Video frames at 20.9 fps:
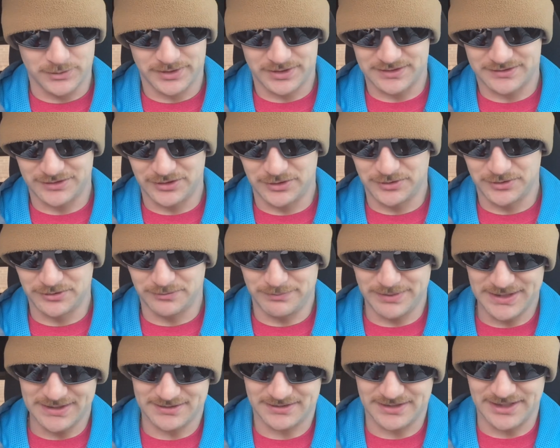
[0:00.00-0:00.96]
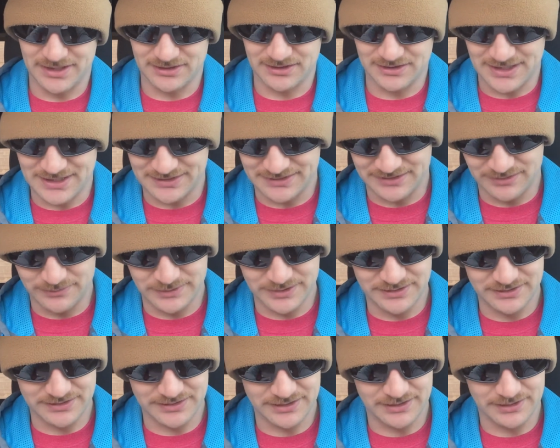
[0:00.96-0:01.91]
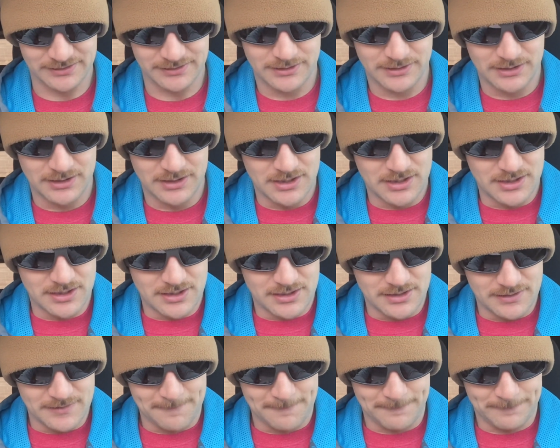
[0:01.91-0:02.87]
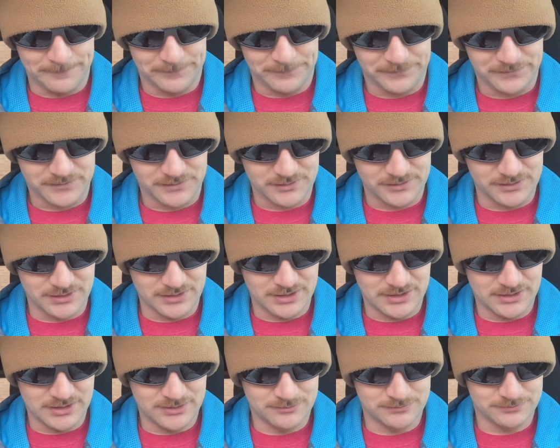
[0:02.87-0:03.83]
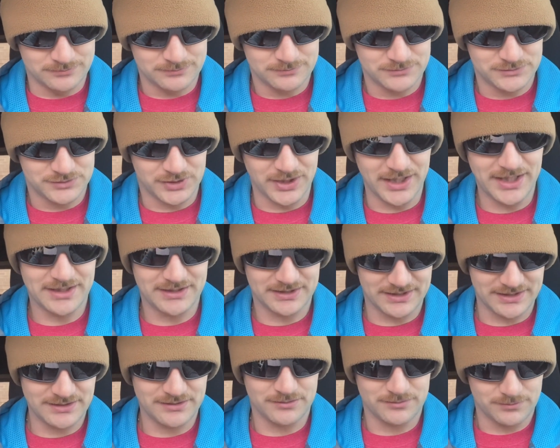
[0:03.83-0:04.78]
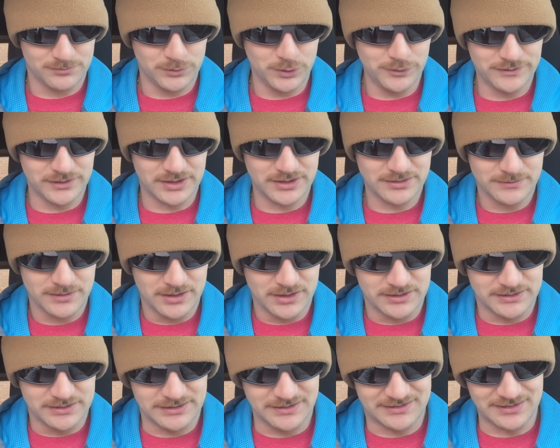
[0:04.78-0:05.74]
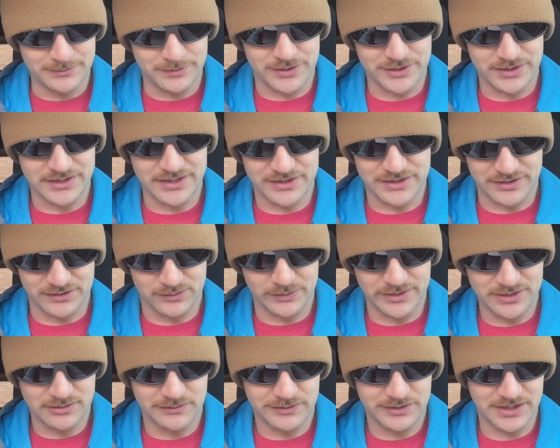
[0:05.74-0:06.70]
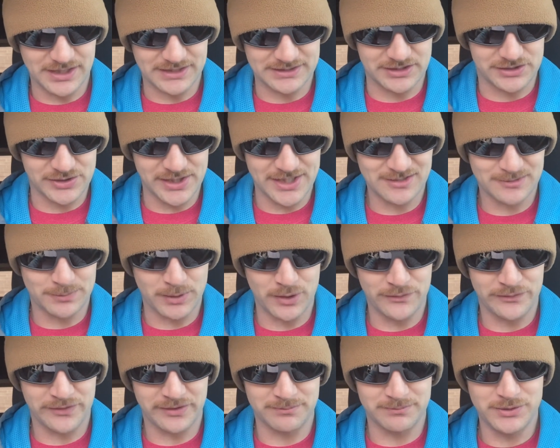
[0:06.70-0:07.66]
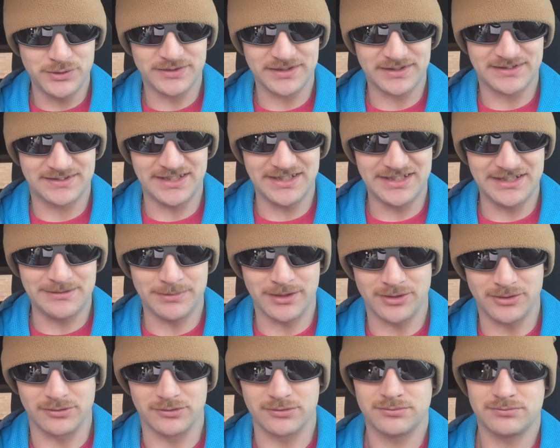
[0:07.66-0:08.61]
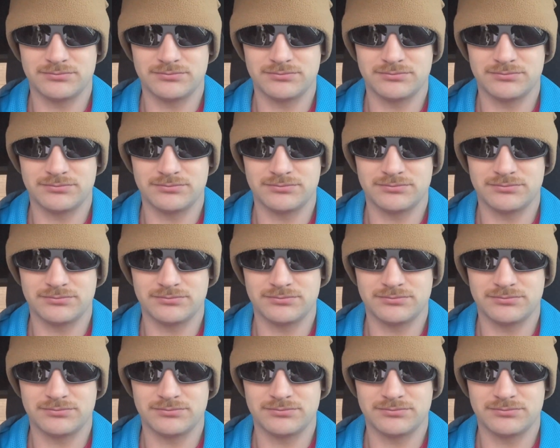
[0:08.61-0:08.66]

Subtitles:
going to see who the best Carolina team is there. Then moving on, December 30th as well, you got the Trans-Perfect Music City Bowl.